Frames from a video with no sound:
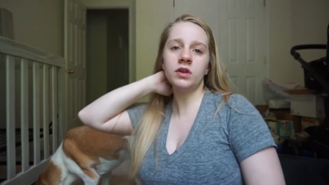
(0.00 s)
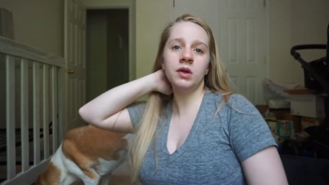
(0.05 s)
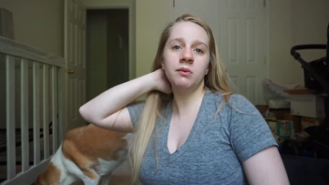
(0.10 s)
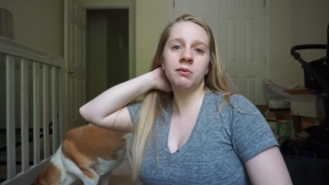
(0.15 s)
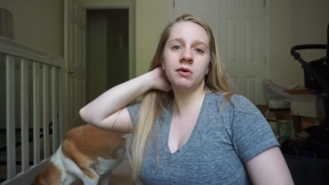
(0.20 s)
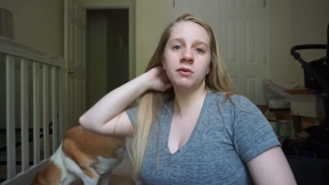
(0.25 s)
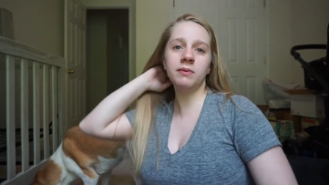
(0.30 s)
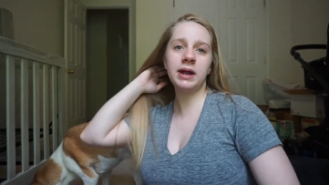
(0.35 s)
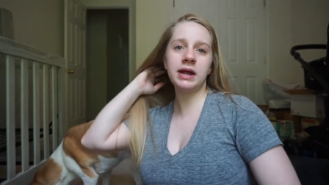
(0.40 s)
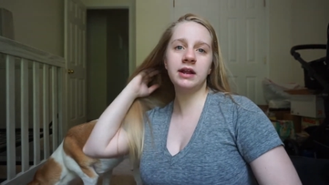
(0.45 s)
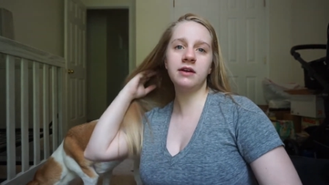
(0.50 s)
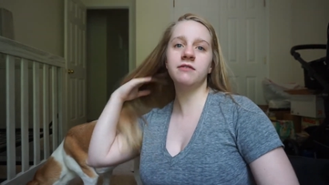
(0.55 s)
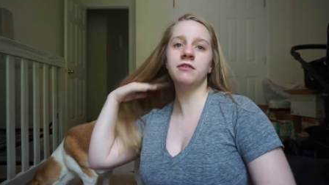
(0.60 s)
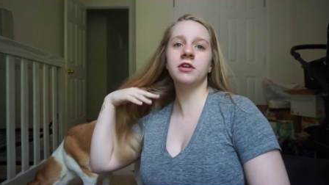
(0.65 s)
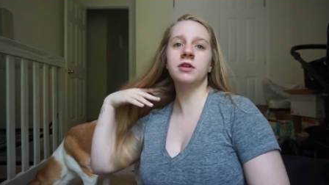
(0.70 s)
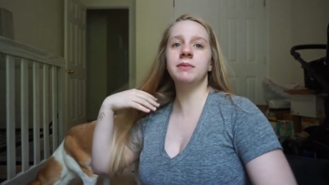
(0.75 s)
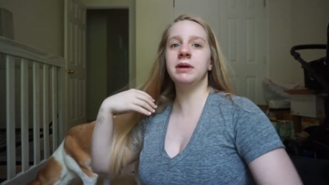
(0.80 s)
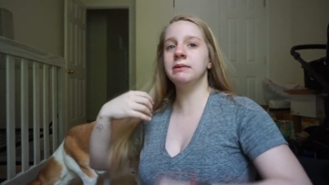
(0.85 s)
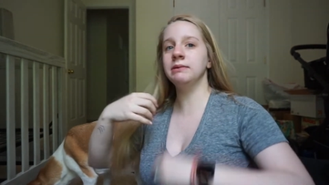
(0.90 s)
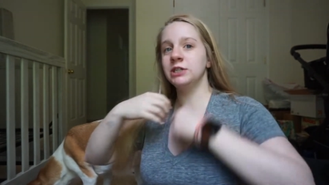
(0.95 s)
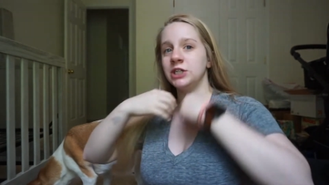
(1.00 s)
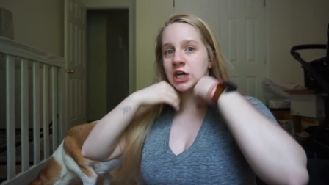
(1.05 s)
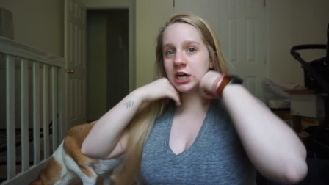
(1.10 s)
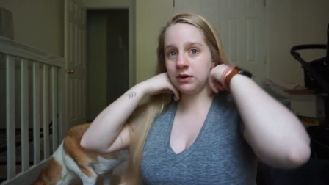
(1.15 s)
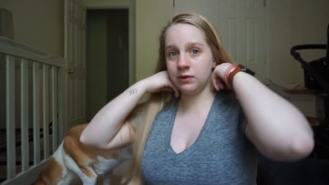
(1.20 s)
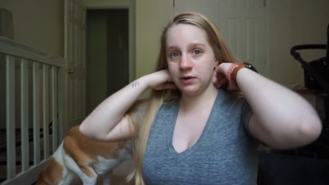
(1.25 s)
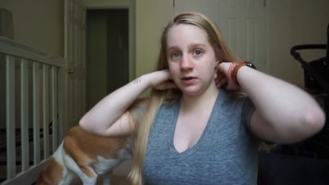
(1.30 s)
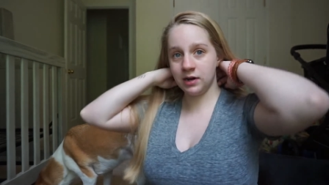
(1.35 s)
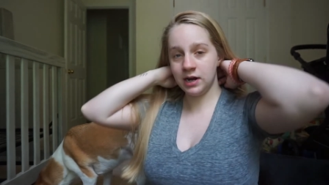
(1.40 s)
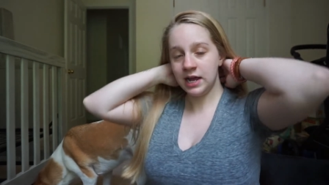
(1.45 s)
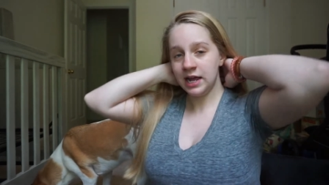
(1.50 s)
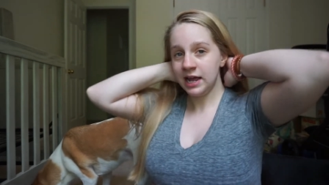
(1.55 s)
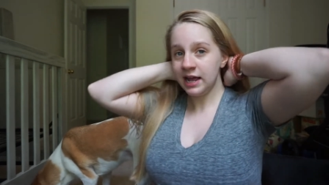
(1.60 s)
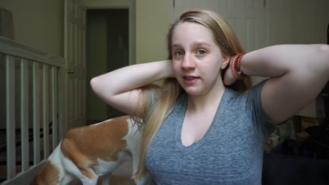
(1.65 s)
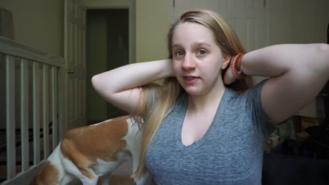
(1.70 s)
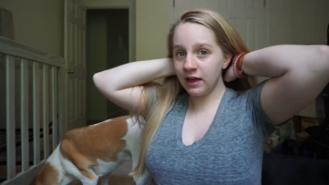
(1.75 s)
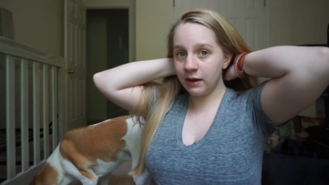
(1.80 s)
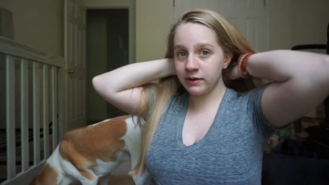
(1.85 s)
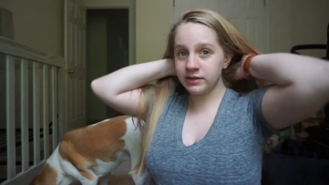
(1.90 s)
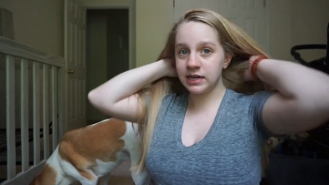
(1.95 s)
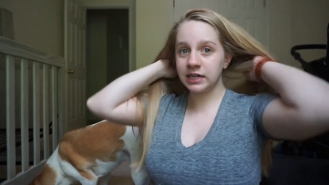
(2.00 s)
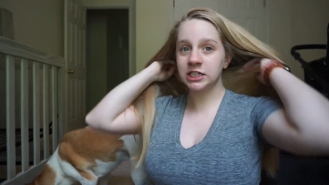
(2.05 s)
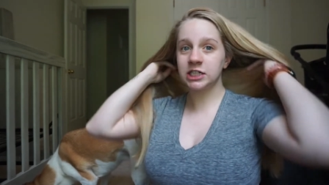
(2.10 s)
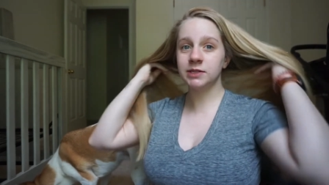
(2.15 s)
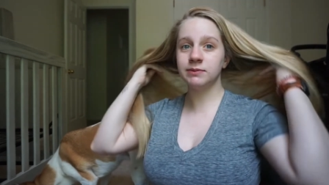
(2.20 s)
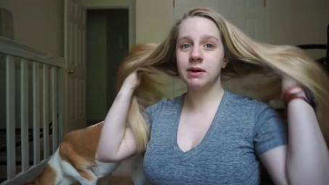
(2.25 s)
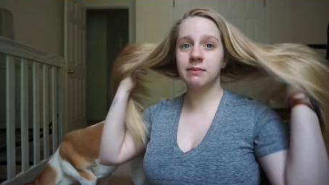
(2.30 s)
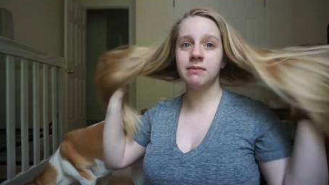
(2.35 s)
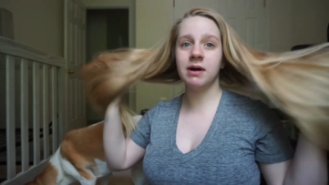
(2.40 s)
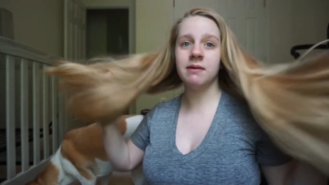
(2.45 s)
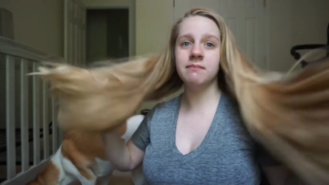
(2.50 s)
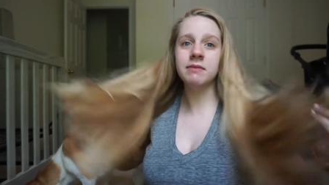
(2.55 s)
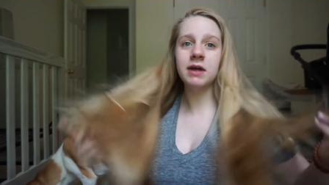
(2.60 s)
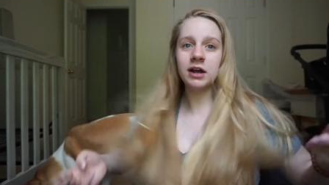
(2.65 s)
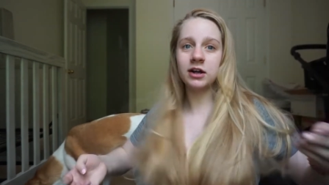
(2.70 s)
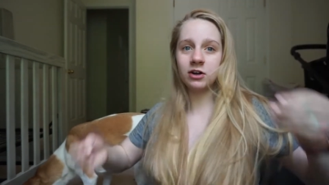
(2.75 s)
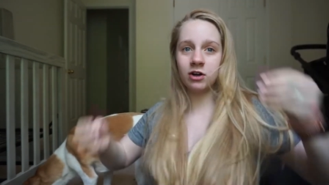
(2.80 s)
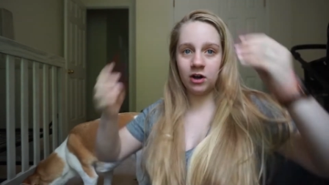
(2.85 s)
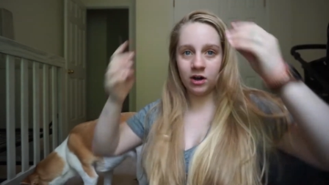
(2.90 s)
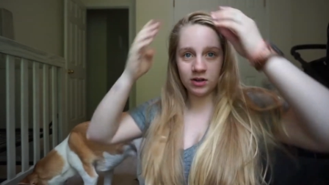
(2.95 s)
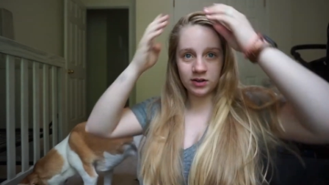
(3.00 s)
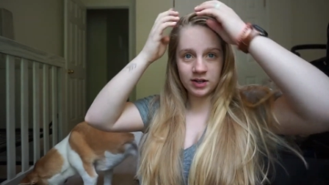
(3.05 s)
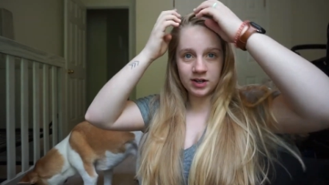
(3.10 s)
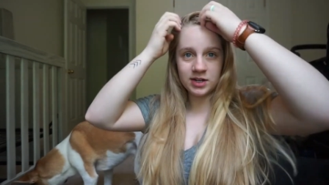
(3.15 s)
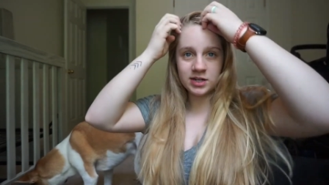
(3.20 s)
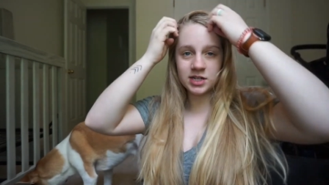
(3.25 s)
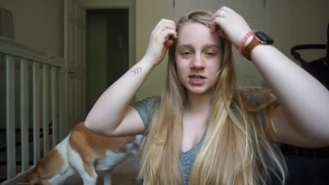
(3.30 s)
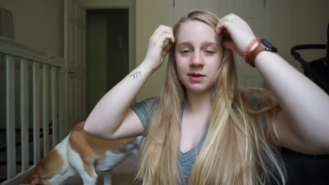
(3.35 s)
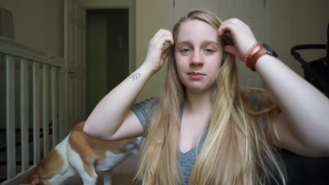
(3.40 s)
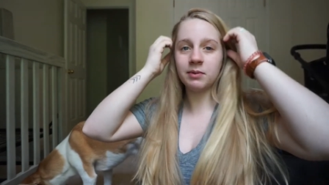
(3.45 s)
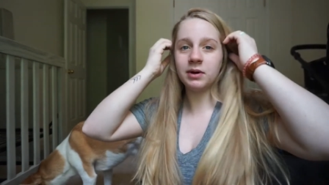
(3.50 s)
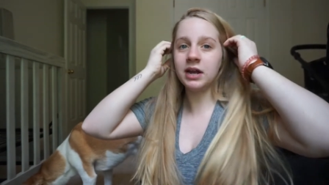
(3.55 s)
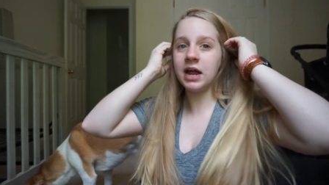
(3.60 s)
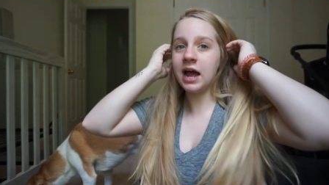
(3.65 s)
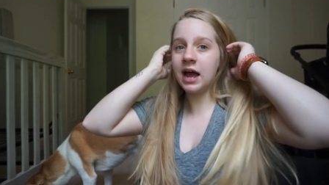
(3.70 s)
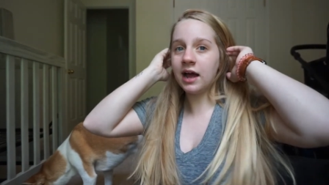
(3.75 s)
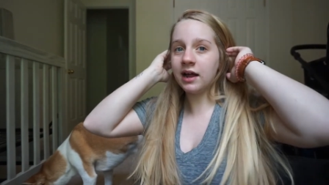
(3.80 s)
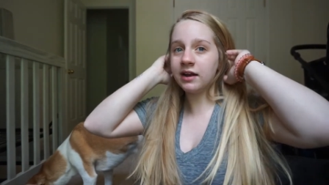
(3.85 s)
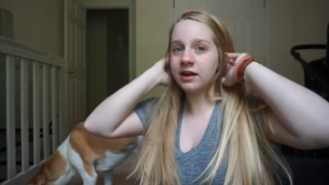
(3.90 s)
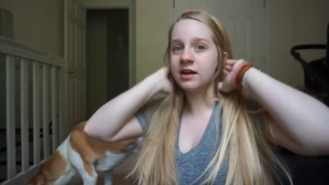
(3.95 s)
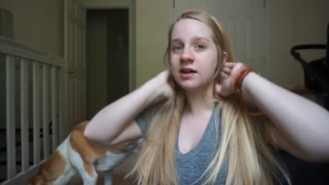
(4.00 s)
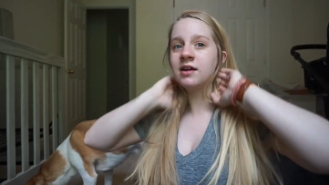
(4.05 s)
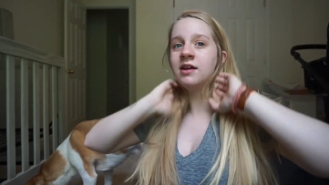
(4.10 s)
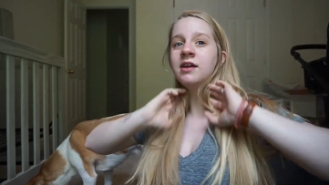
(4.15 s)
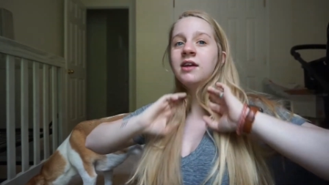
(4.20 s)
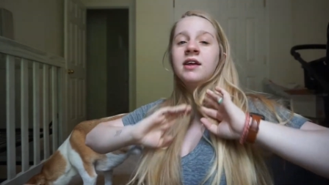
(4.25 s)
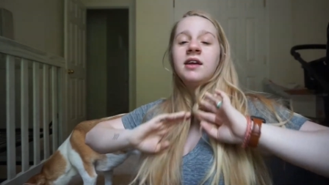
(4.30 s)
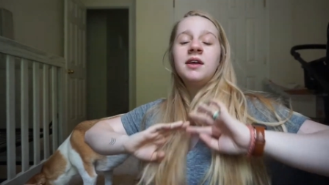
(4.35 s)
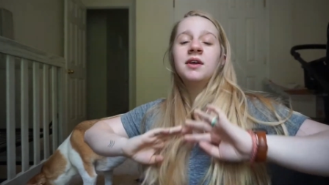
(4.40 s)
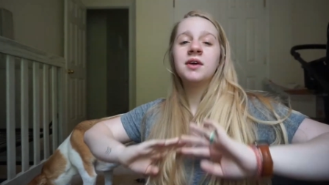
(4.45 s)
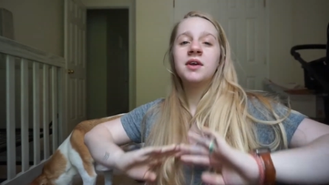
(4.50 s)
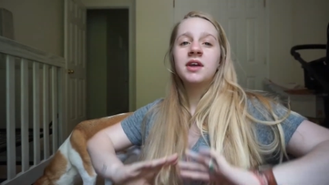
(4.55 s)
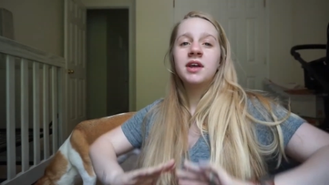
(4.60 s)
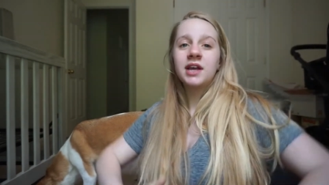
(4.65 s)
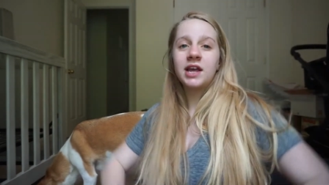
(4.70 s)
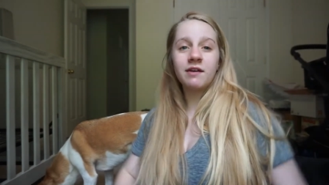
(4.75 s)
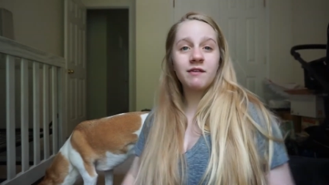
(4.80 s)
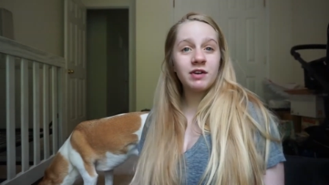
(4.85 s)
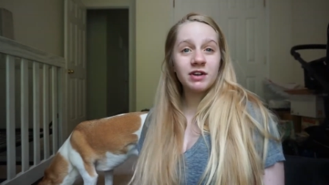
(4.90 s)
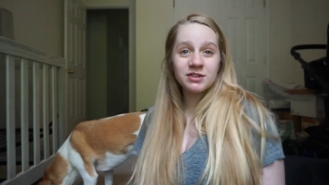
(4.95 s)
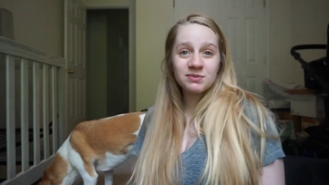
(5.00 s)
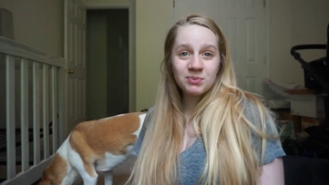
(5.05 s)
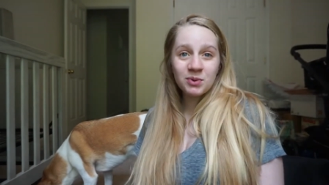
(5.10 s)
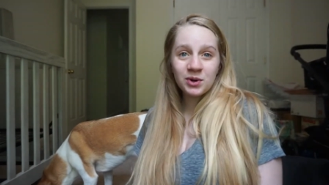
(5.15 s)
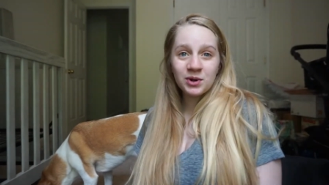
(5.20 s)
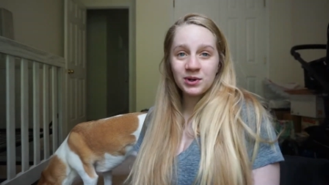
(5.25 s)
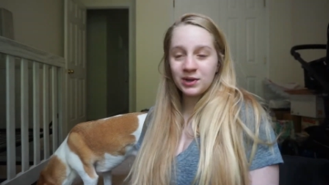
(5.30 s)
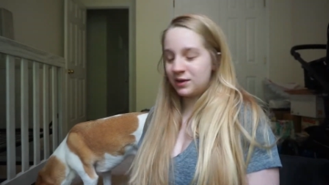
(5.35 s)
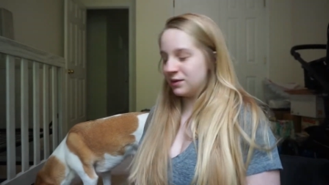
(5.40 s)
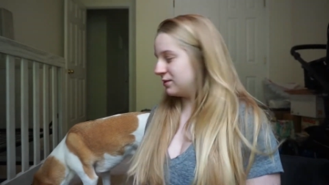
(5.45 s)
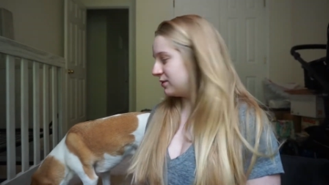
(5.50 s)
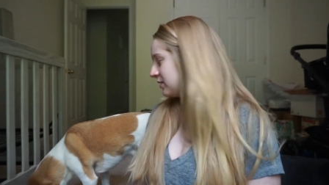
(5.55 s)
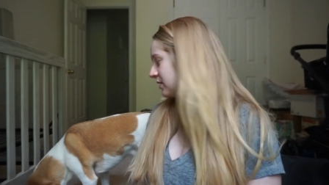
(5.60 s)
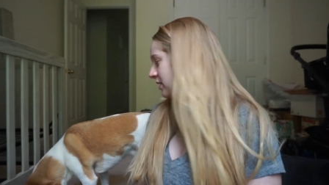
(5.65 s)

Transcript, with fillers: We're waiting for the baby shower. That was actually my mom that called. Someone had given us more clothes.